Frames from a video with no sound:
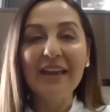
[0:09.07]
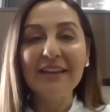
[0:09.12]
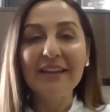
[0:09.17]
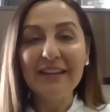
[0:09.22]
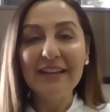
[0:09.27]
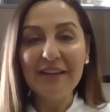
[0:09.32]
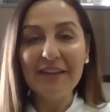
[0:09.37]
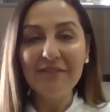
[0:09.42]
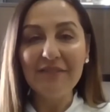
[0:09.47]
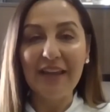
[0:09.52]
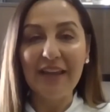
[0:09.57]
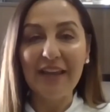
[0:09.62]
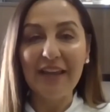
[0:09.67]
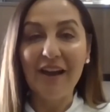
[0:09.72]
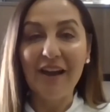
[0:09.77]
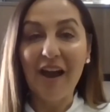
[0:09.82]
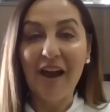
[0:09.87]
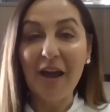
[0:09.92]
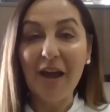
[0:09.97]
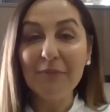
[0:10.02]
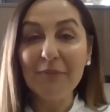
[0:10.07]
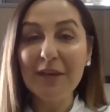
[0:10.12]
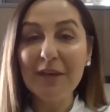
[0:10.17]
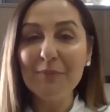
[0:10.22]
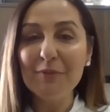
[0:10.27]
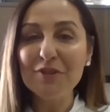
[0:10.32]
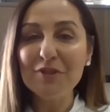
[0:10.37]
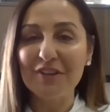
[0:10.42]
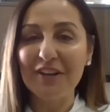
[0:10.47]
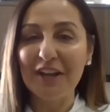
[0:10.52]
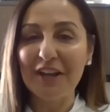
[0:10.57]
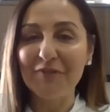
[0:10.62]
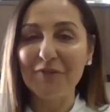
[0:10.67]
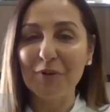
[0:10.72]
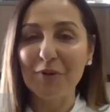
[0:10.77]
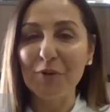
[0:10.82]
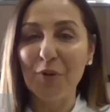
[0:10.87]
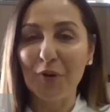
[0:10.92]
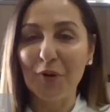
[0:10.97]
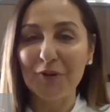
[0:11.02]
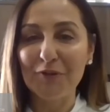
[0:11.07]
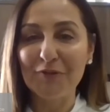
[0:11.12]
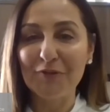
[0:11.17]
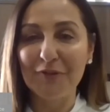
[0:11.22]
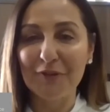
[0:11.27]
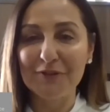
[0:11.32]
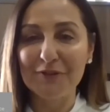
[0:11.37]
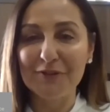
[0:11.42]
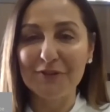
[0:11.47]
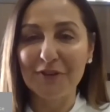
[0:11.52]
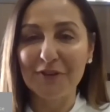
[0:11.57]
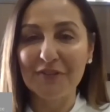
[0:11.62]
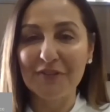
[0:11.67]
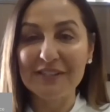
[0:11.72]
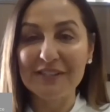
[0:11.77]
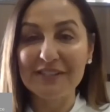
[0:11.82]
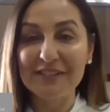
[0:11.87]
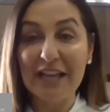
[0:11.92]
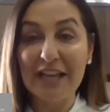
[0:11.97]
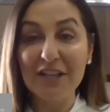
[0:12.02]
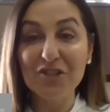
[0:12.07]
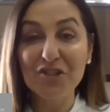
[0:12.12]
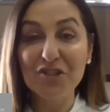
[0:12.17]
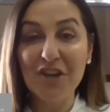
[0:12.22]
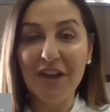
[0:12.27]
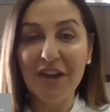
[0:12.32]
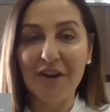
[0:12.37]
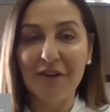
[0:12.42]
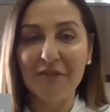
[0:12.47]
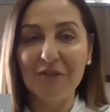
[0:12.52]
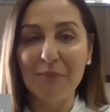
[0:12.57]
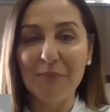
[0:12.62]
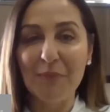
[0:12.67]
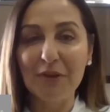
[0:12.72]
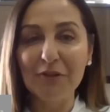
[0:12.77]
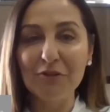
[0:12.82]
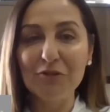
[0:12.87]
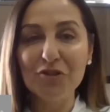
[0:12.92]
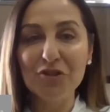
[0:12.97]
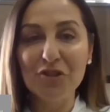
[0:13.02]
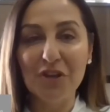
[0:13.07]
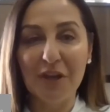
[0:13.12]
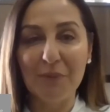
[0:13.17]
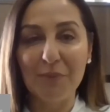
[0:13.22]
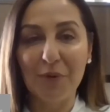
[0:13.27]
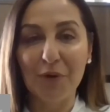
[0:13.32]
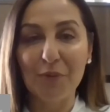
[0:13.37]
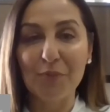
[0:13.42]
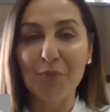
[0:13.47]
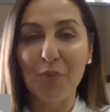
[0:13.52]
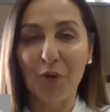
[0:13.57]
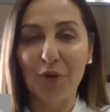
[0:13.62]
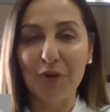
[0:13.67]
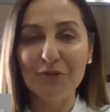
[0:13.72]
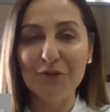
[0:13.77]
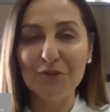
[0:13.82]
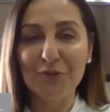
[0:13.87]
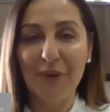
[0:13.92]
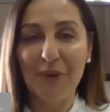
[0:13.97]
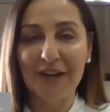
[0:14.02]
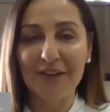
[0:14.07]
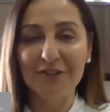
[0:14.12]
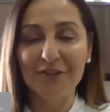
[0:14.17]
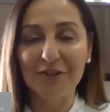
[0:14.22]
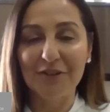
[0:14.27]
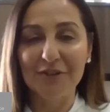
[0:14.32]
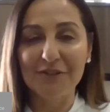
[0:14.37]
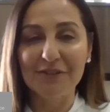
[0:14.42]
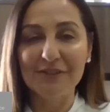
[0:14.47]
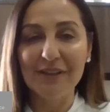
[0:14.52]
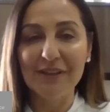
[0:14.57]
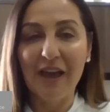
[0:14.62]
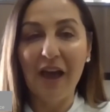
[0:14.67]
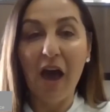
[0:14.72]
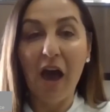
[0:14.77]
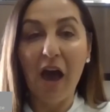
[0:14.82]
Good evening. I'm Kim Hagevik from Gordon Food Service and chair of the Milton Chamber Board of Directors.